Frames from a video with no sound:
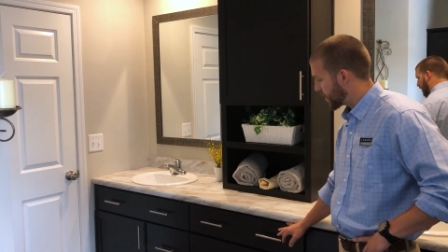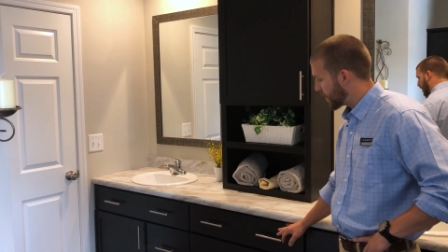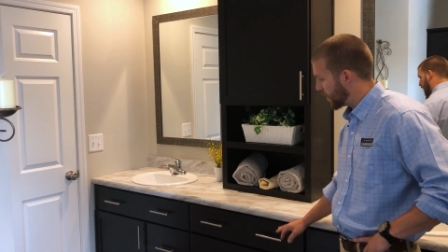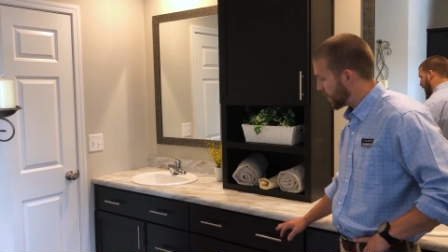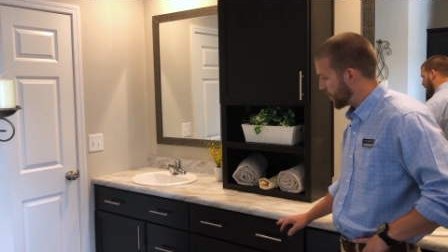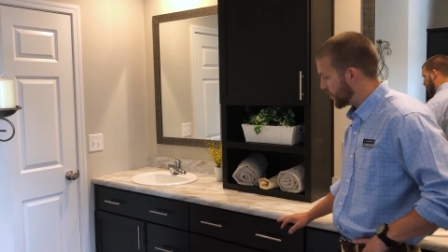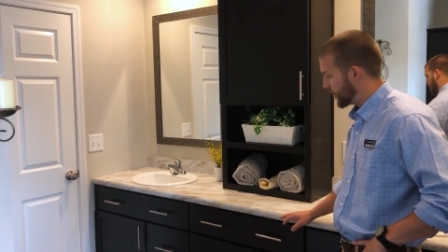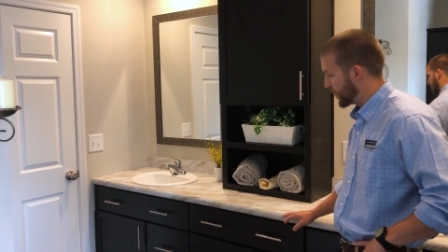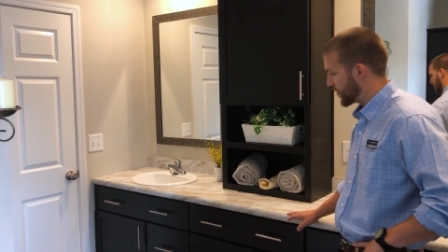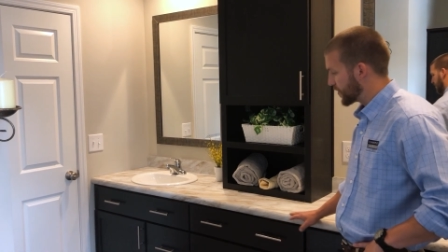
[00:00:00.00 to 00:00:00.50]

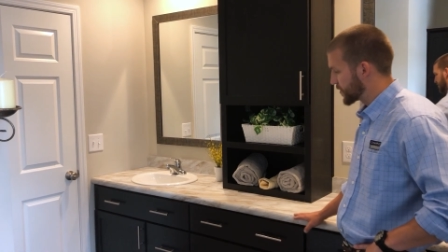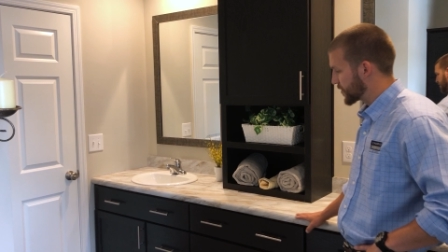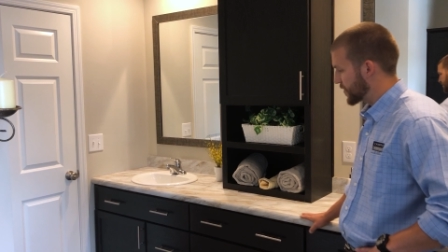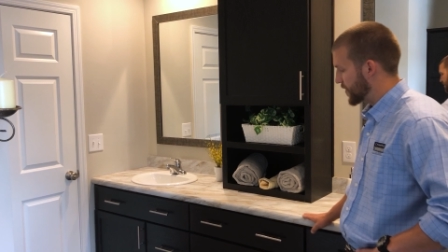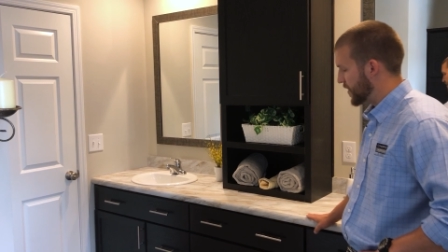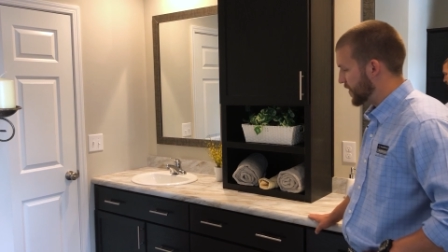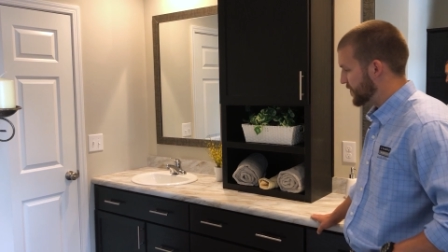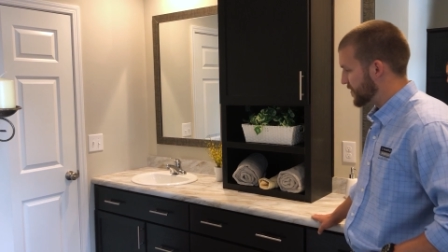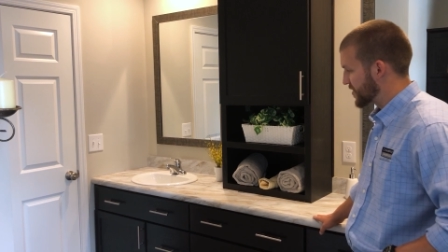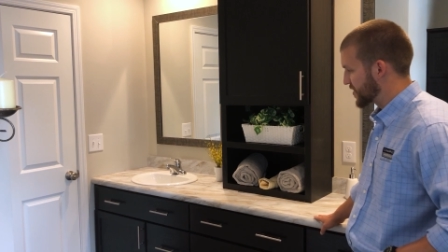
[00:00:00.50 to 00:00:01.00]
Uh, we also
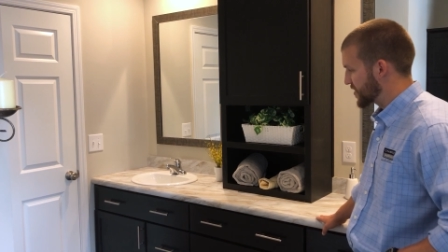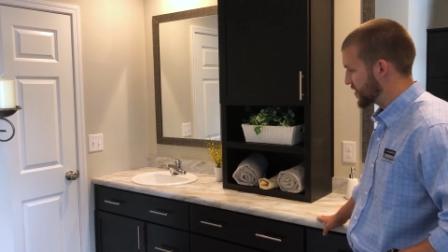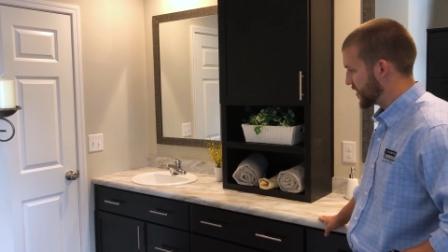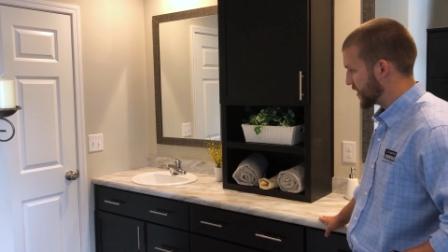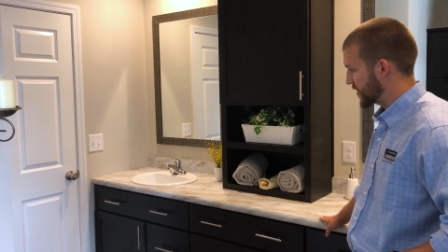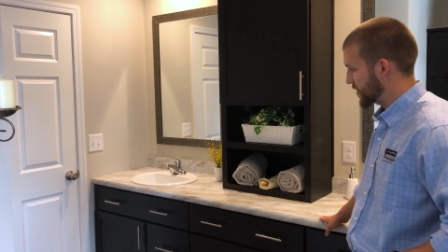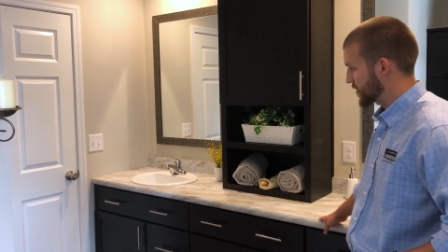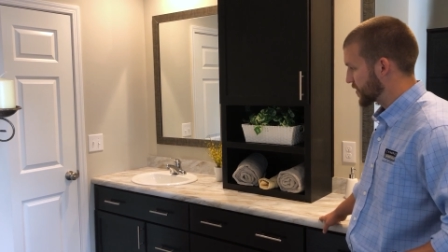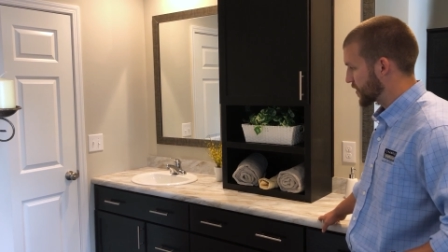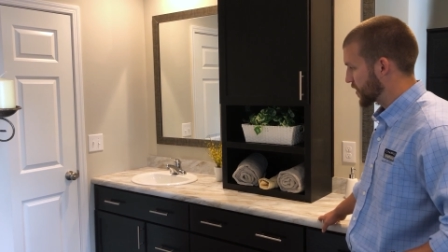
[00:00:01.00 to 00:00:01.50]
have
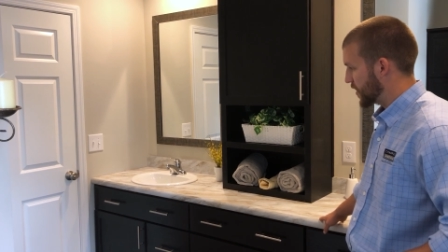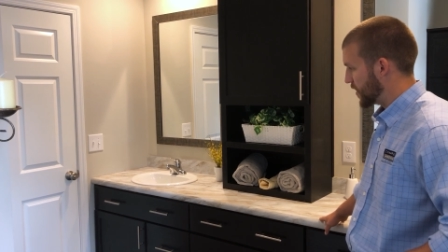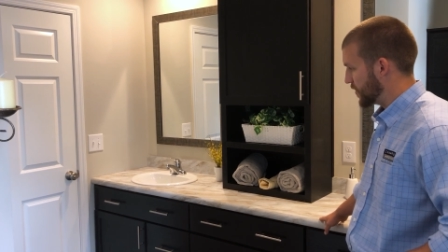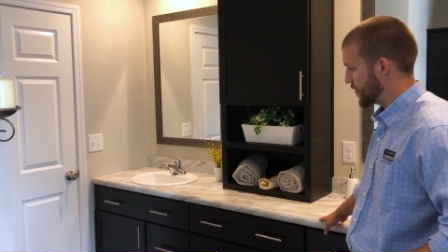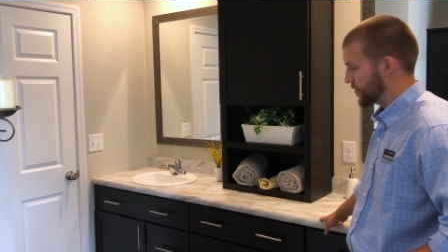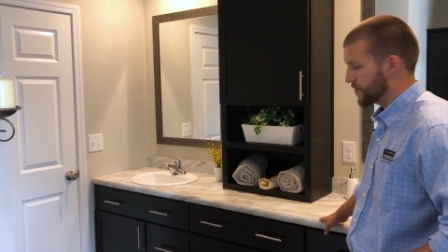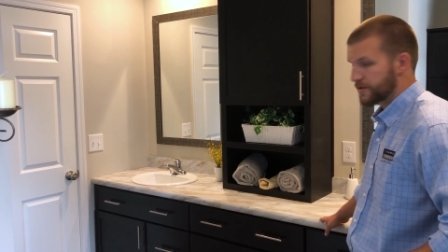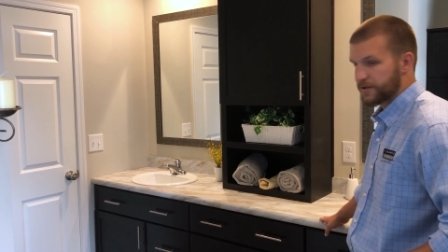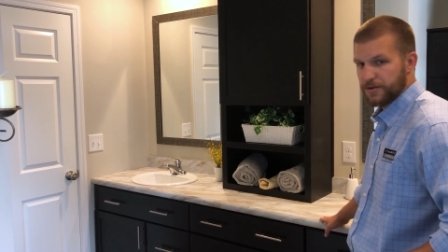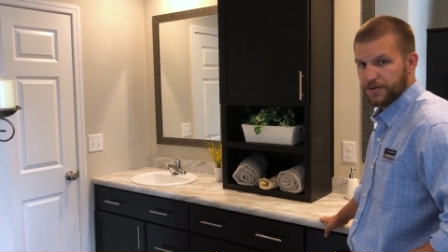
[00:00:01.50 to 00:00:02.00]
six
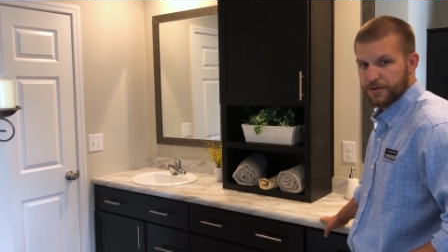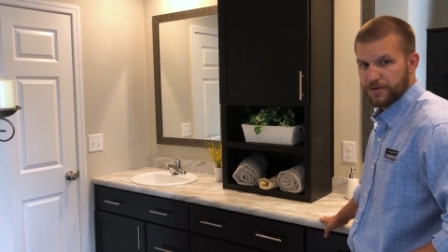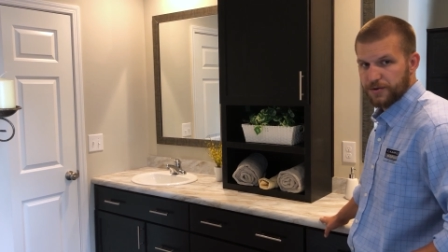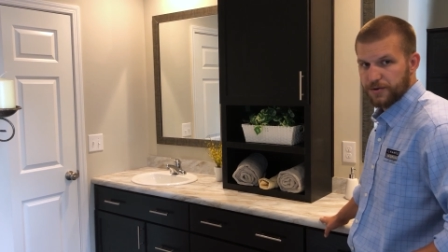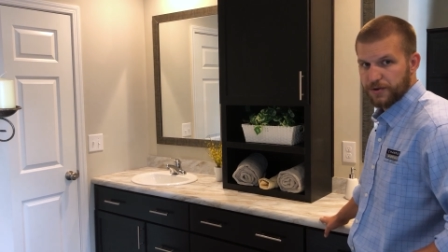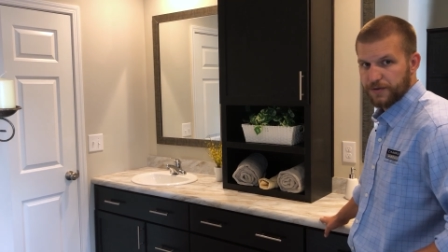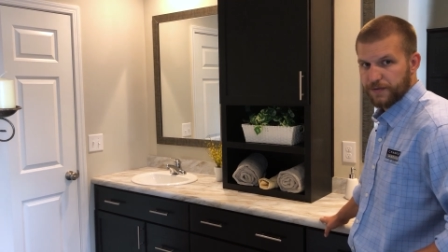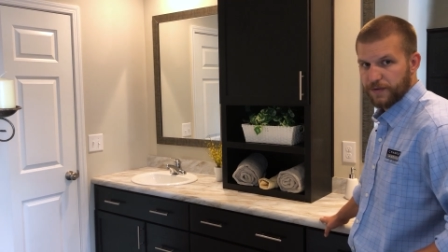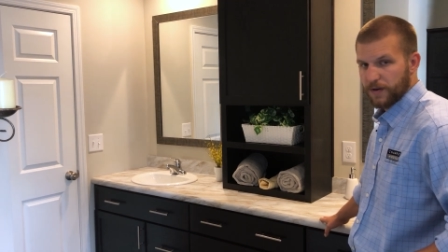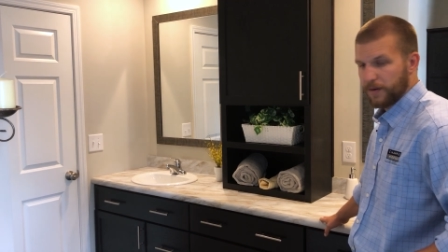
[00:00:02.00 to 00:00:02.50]
colors to
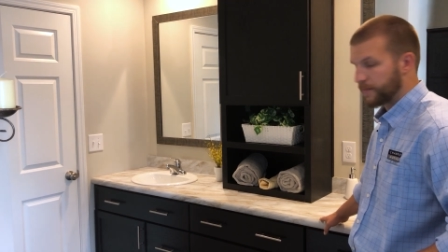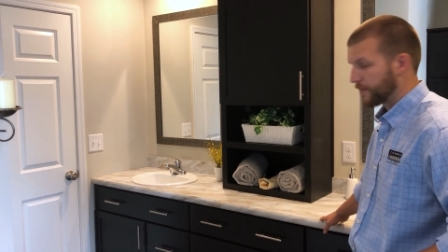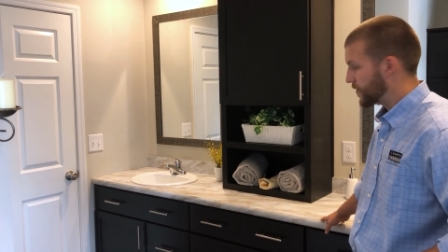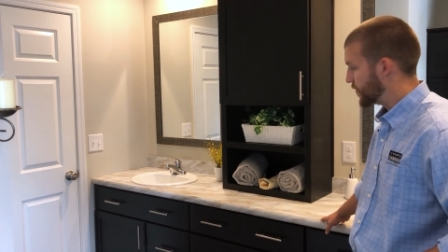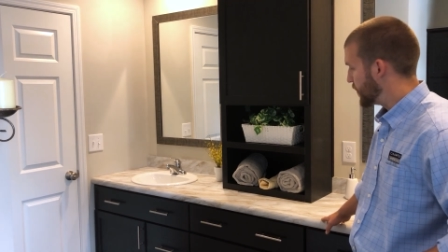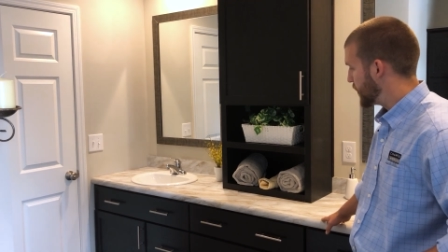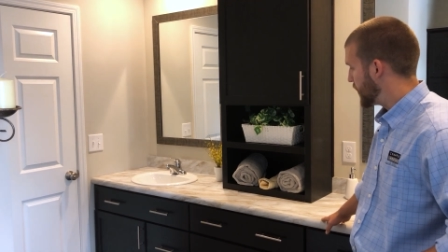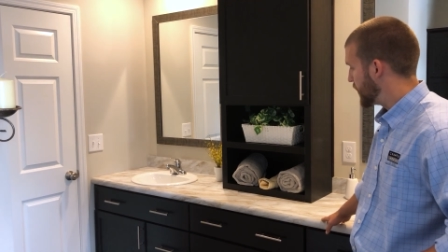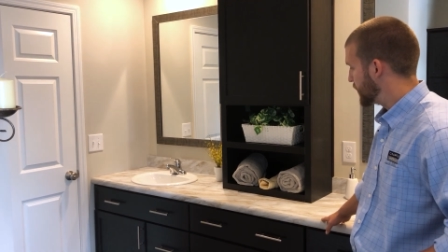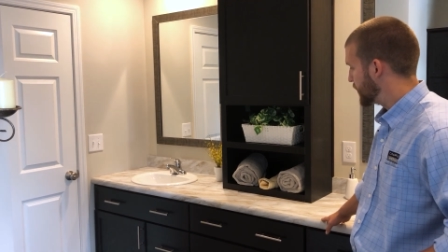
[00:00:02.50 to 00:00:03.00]
choose from
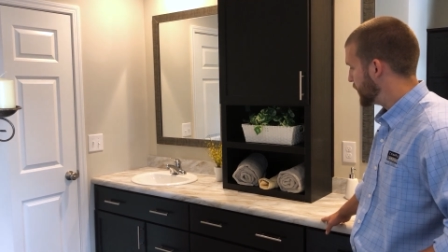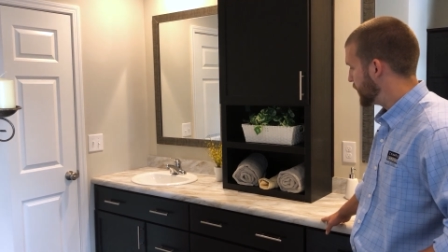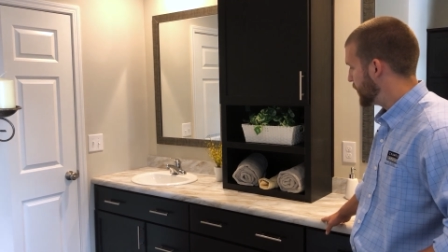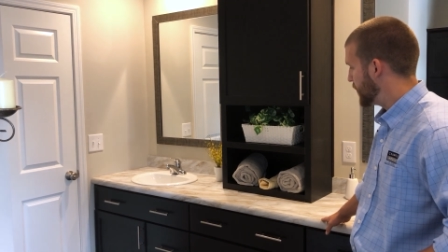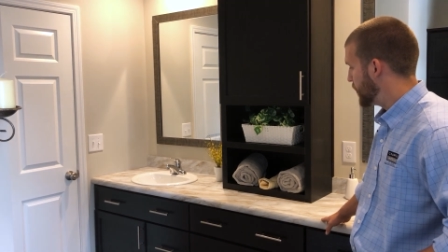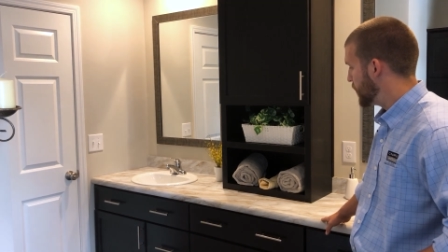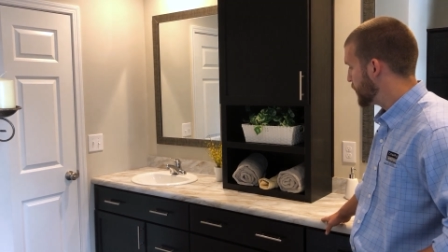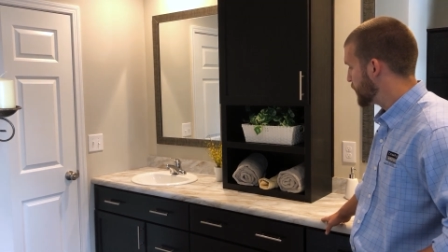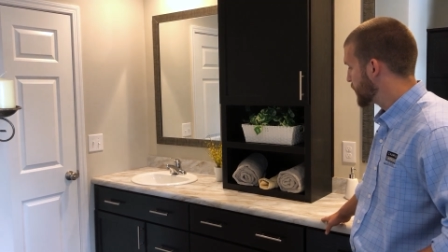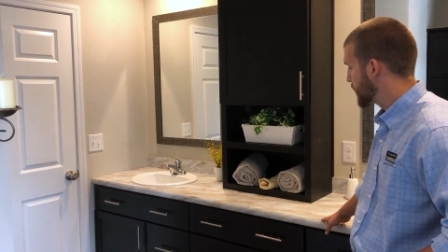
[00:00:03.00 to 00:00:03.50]
throughout the
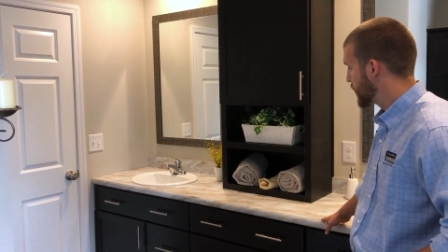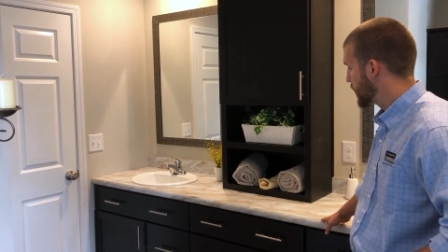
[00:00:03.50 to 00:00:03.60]
home.